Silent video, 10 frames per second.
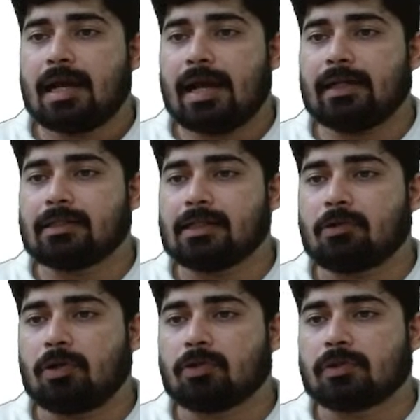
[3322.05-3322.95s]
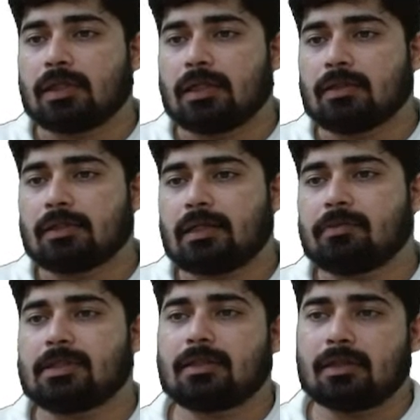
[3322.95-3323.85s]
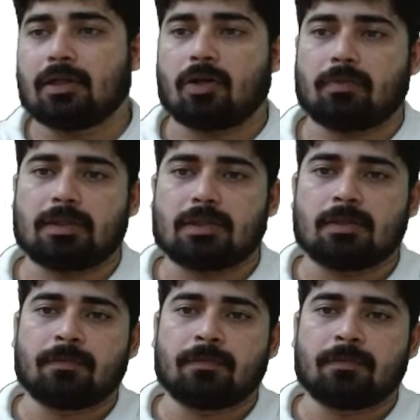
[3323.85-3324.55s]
N is equal to 3. That means the third orbit.